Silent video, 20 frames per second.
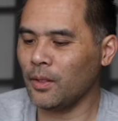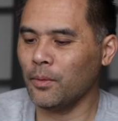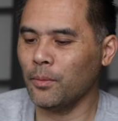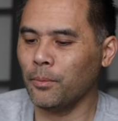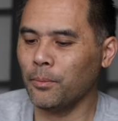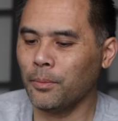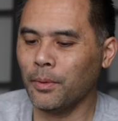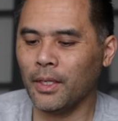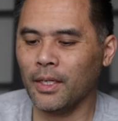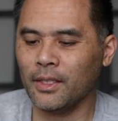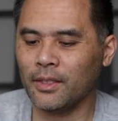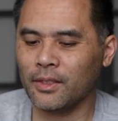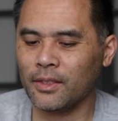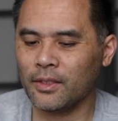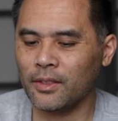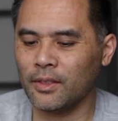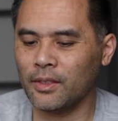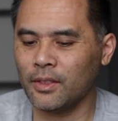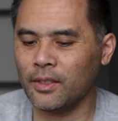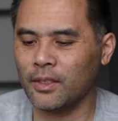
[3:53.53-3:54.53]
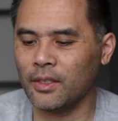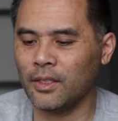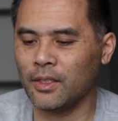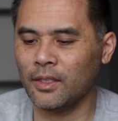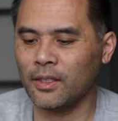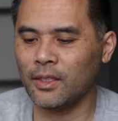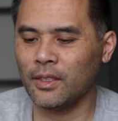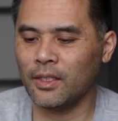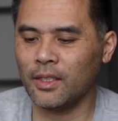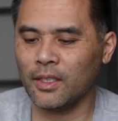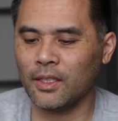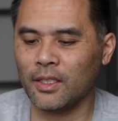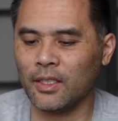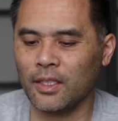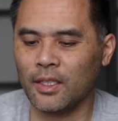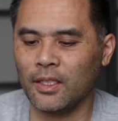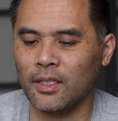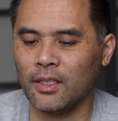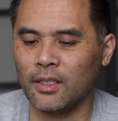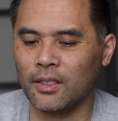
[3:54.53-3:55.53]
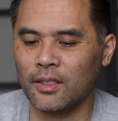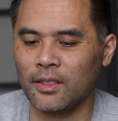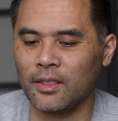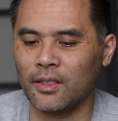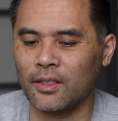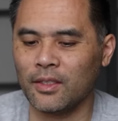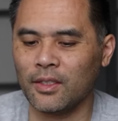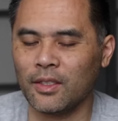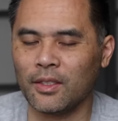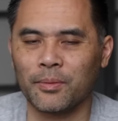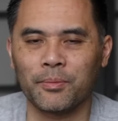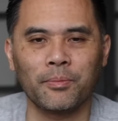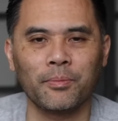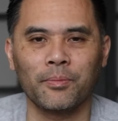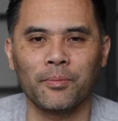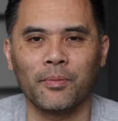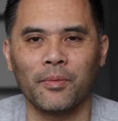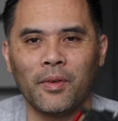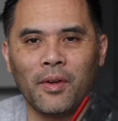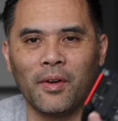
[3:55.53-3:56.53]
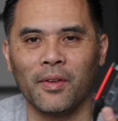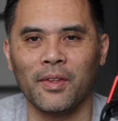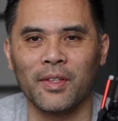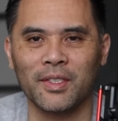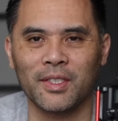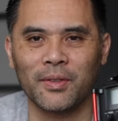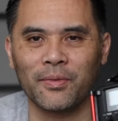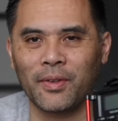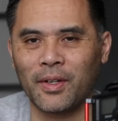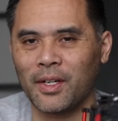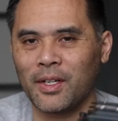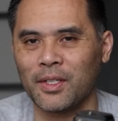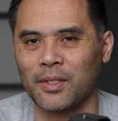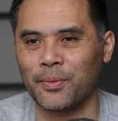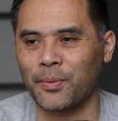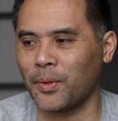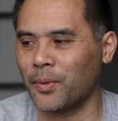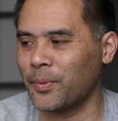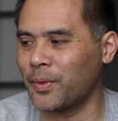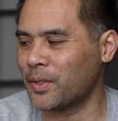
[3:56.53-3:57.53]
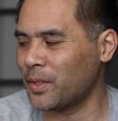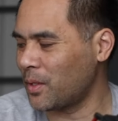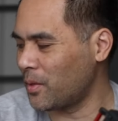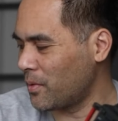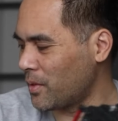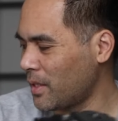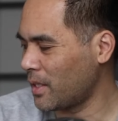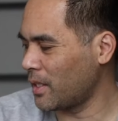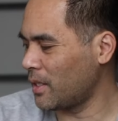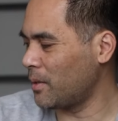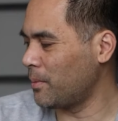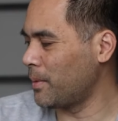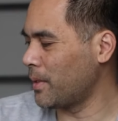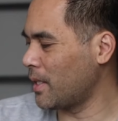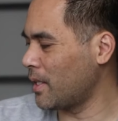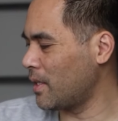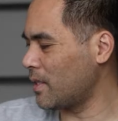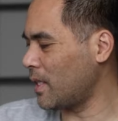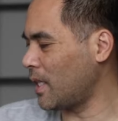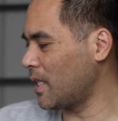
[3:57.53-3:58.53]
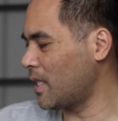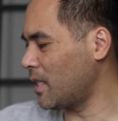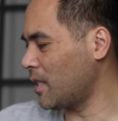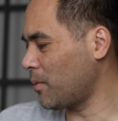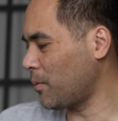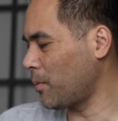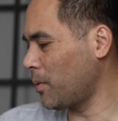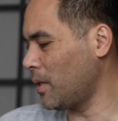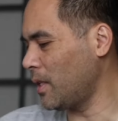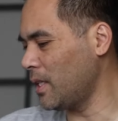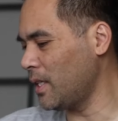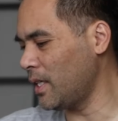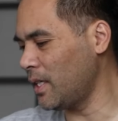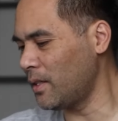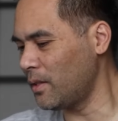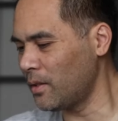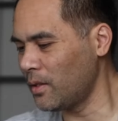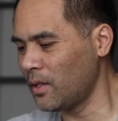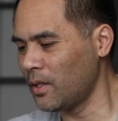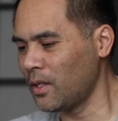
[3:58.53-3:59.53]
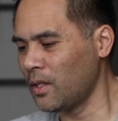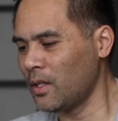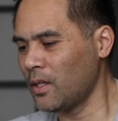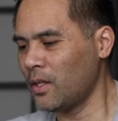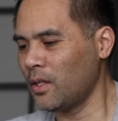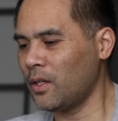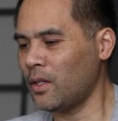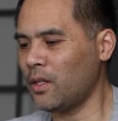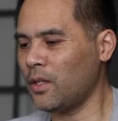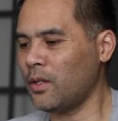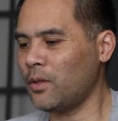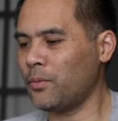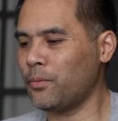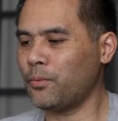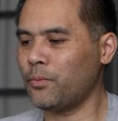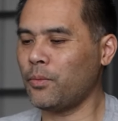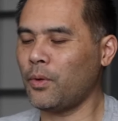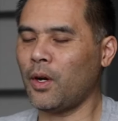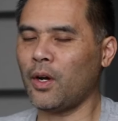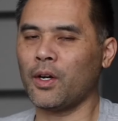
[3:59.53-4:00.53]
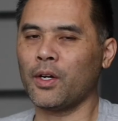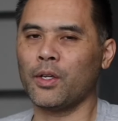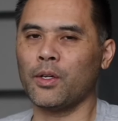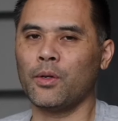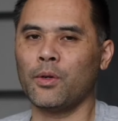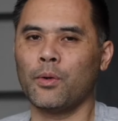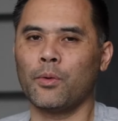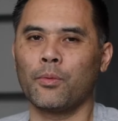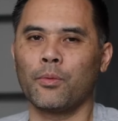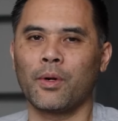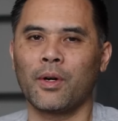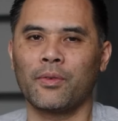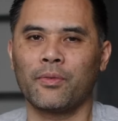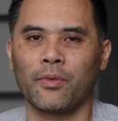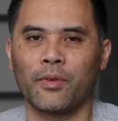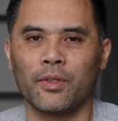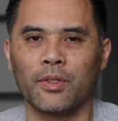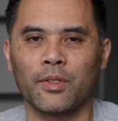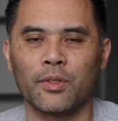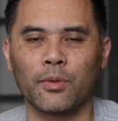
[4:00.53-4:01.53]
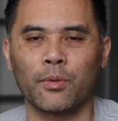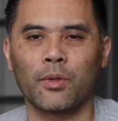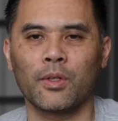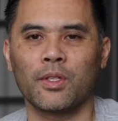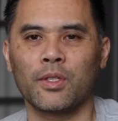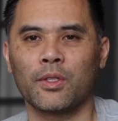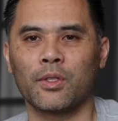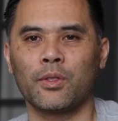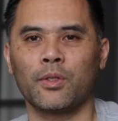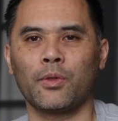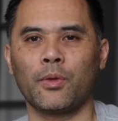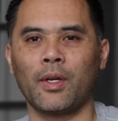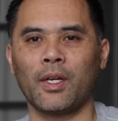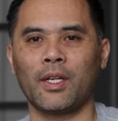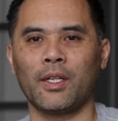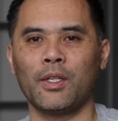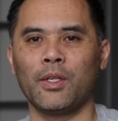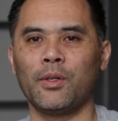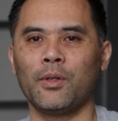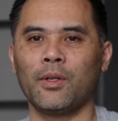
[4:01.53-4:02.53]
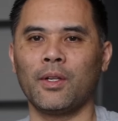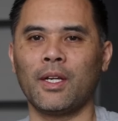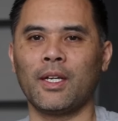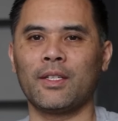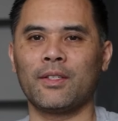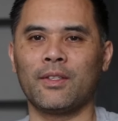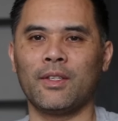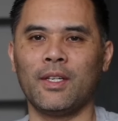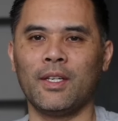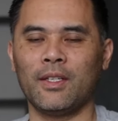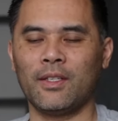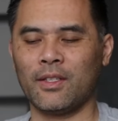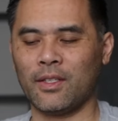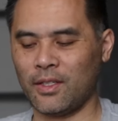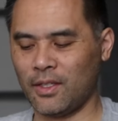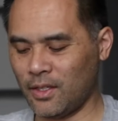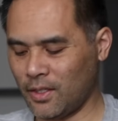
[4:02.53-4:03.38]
But this is just, all this stuff right here is pretty much overkill, because I just really need audio reference source so I can utilize this